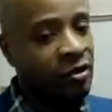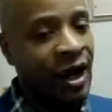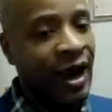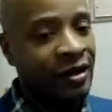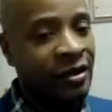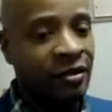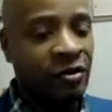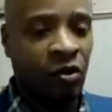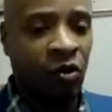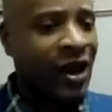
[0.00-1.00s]
guys are
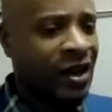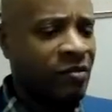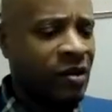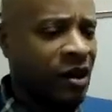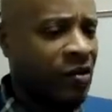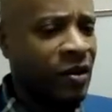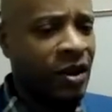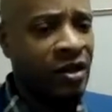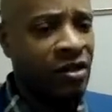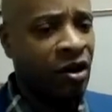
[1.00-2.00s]
waking me up,
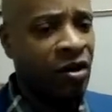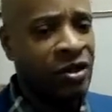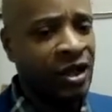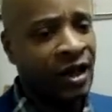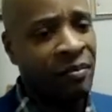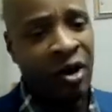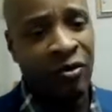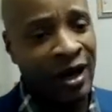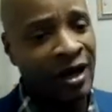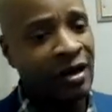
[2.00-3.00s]
and what I'm saying, I'm
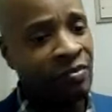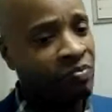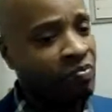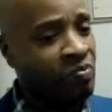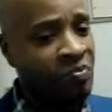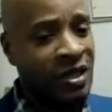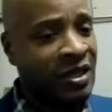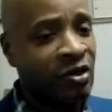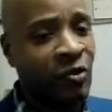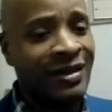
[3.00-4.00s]
already, my
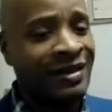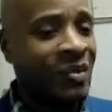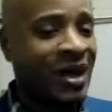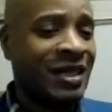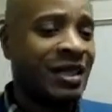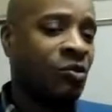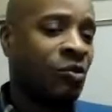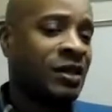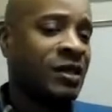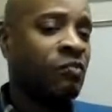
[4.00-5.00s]
situation is my
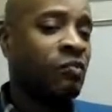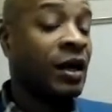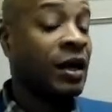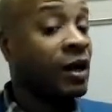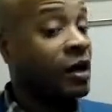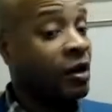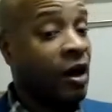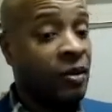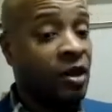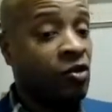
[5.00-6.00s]
situation. But
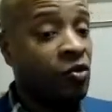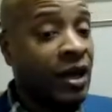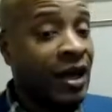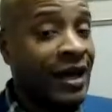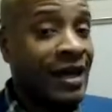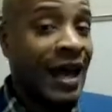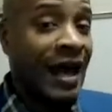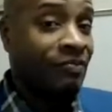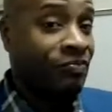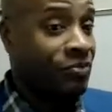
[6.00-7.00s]
I mean, you were lucky
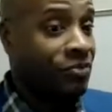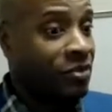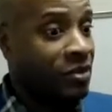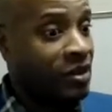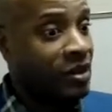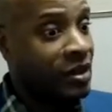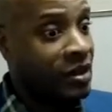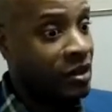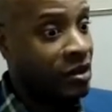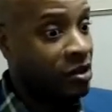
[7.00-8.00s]
that
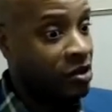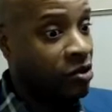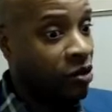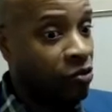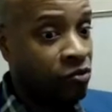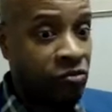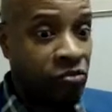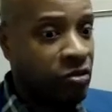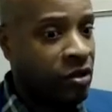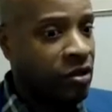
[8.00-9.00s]

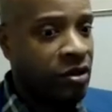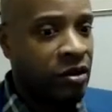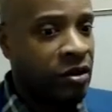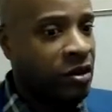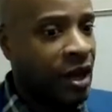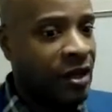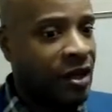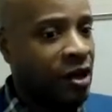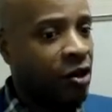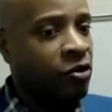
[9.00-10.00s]
they
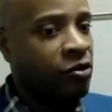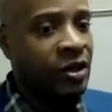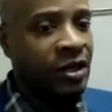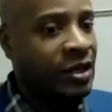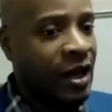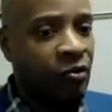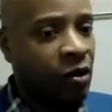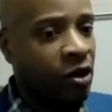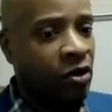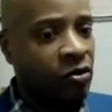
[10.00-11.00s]
didn't kill you and to say,
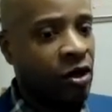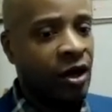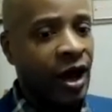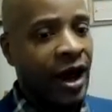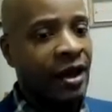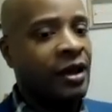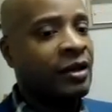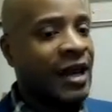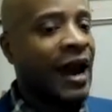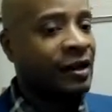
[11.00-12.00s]
well, hey, he
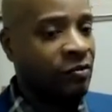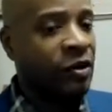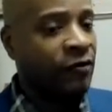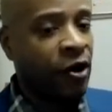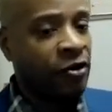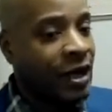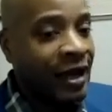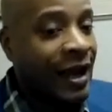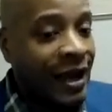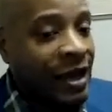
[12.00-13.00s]
attacked me first
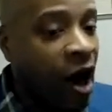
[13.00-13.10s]
and